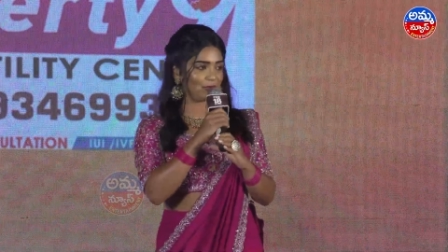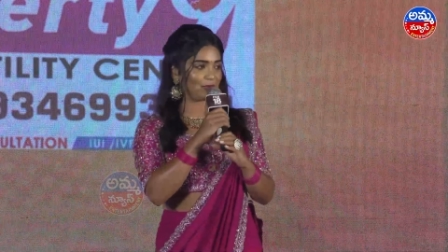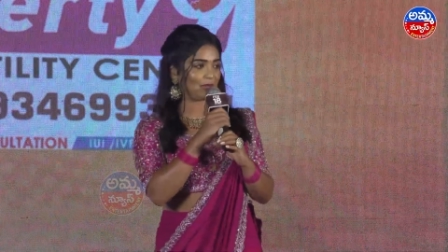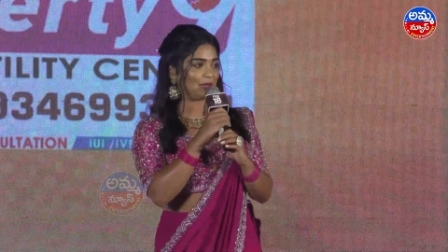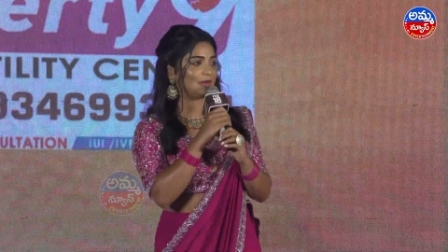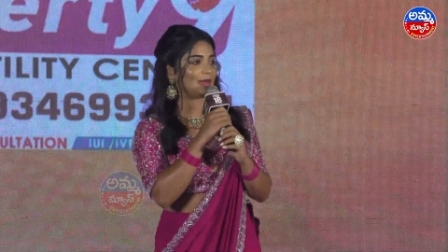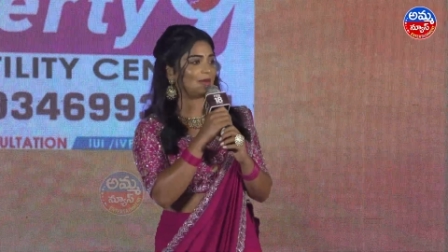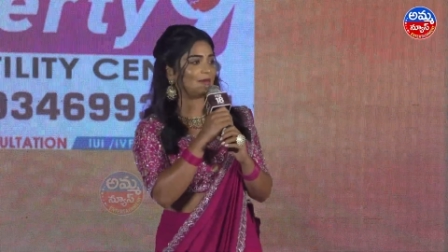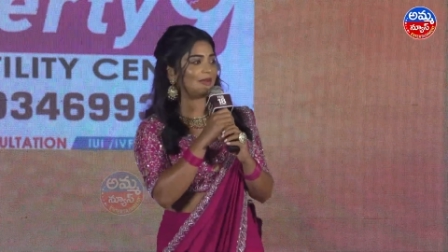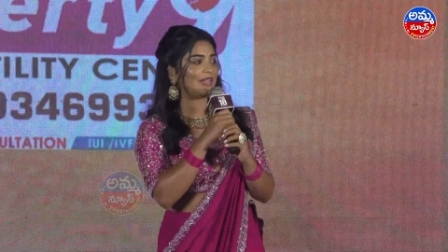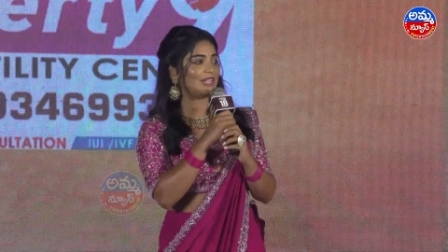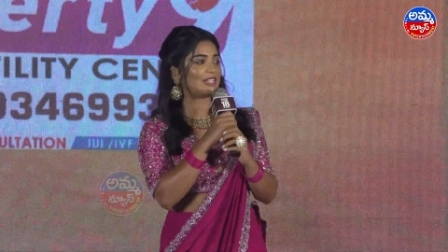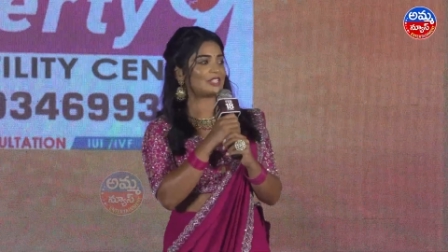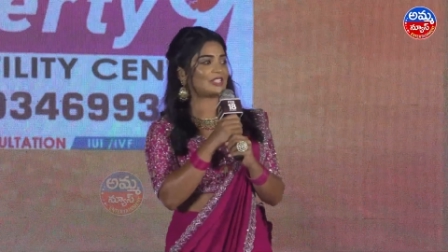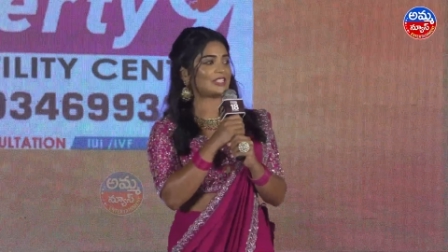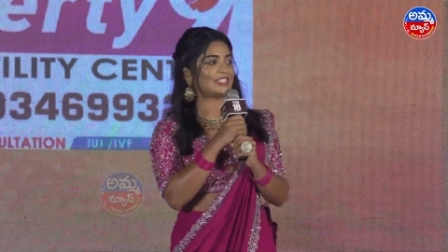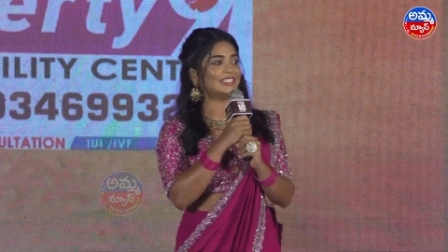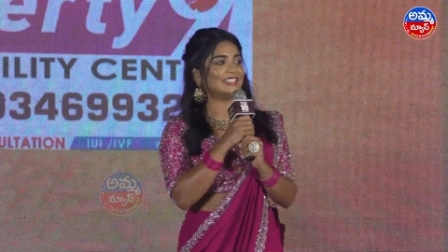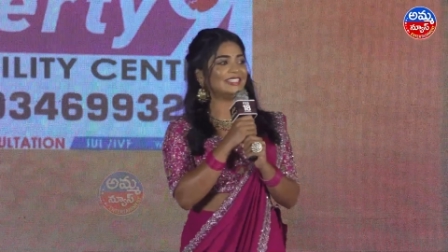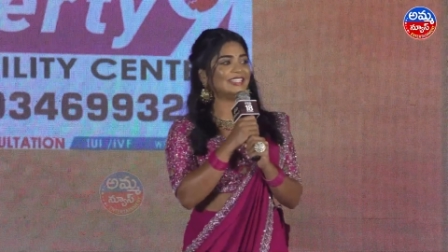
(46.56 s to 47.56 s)
would be my
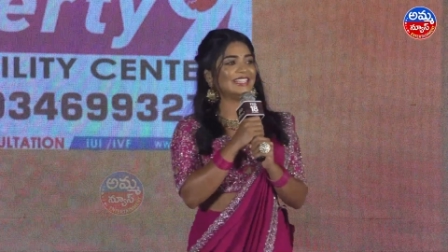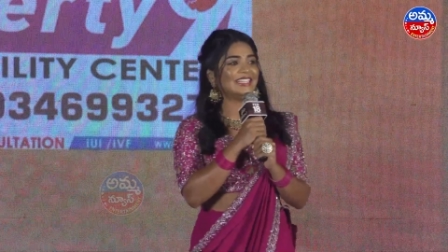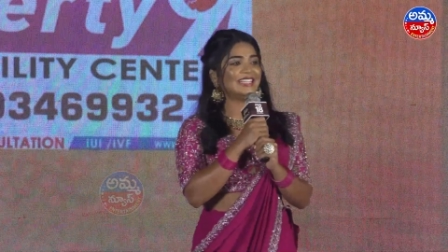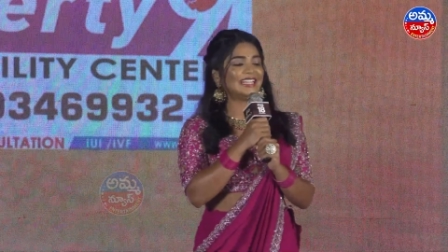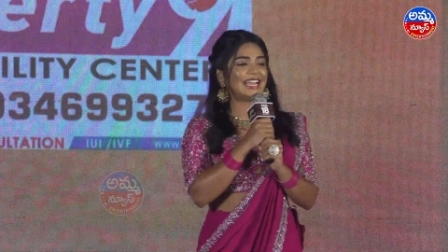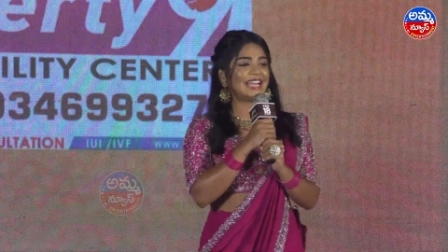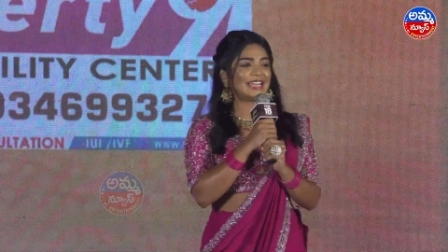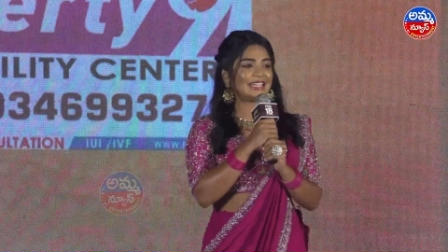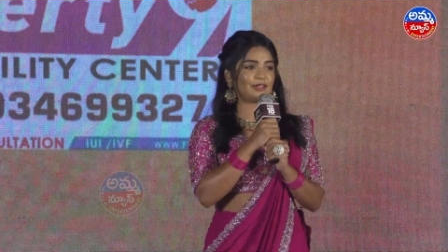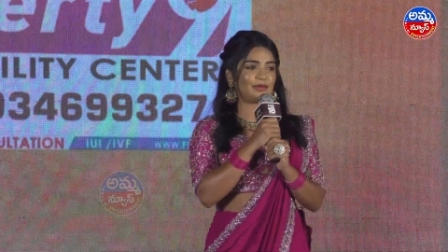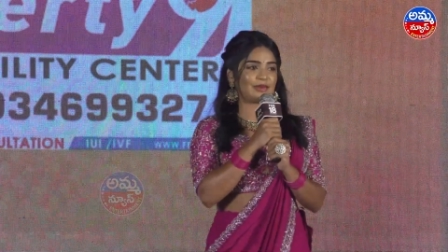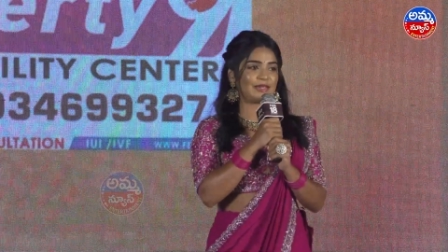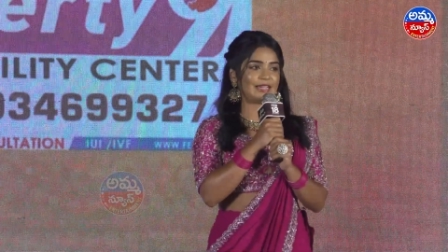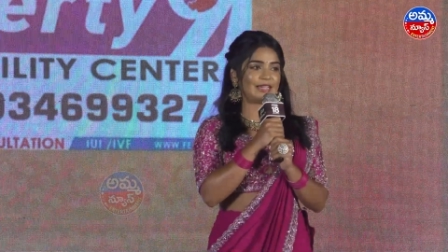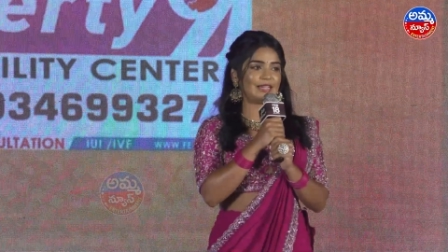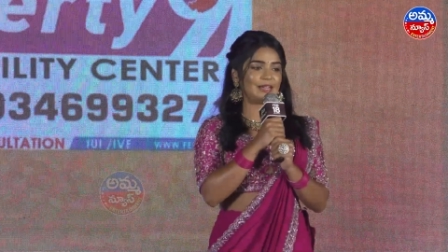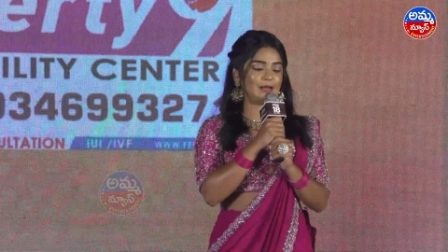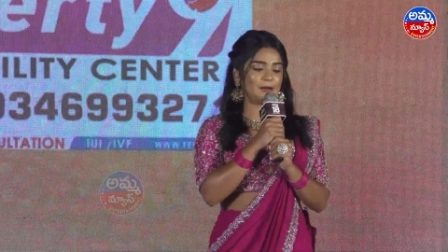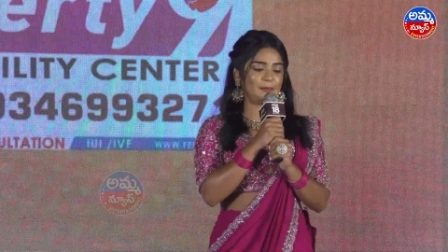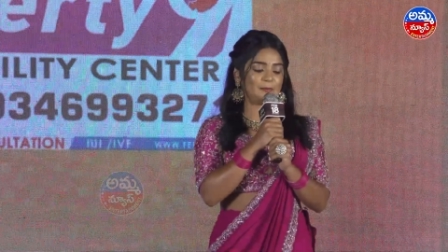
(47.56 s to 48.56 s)
pleasure. Anyway,
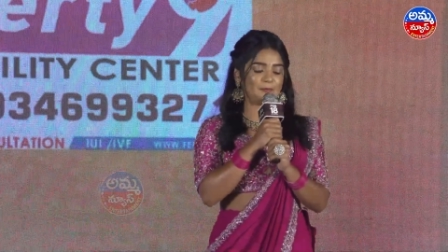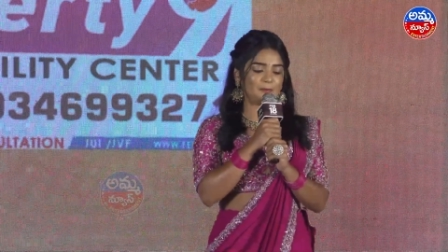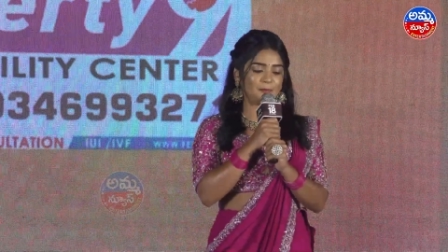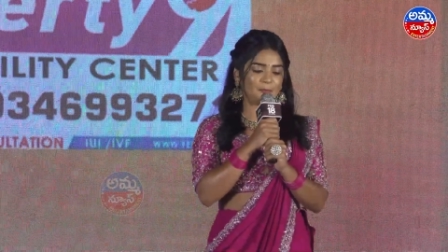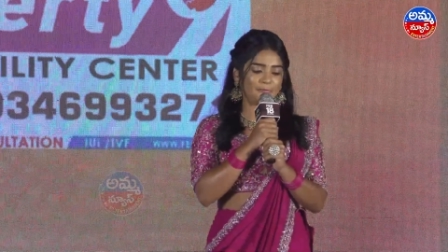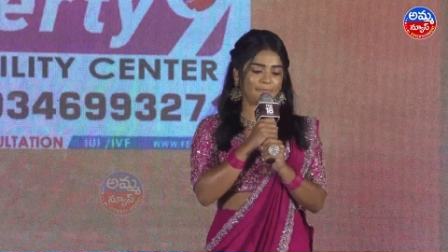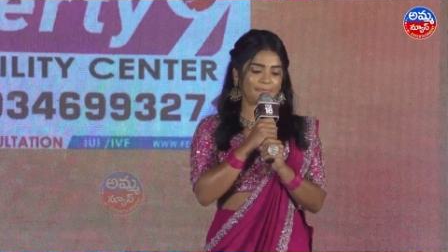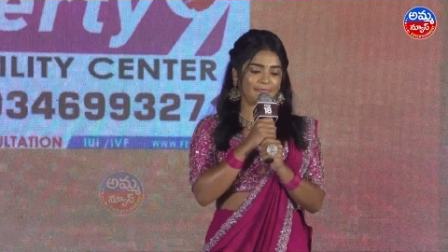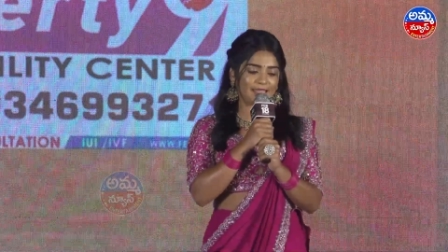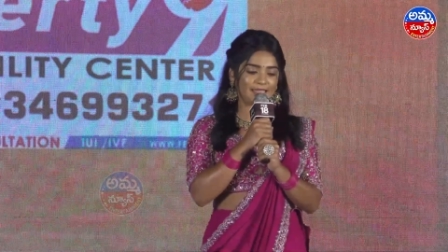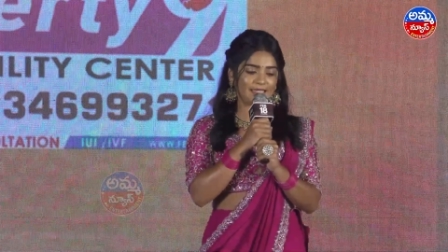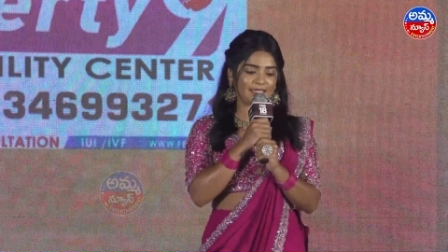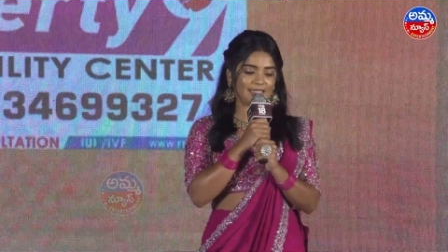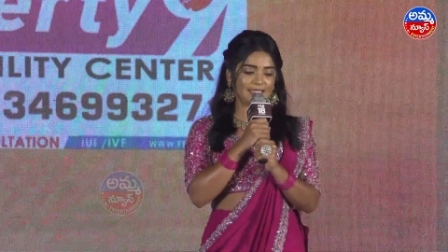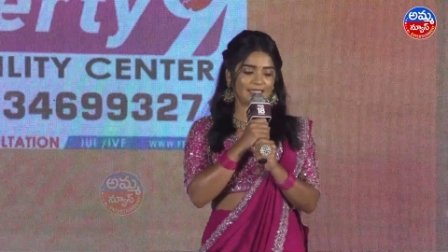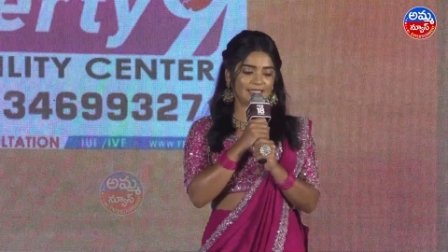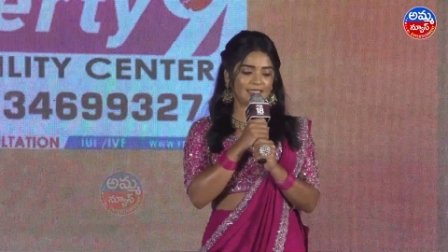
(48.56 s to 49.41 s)
um,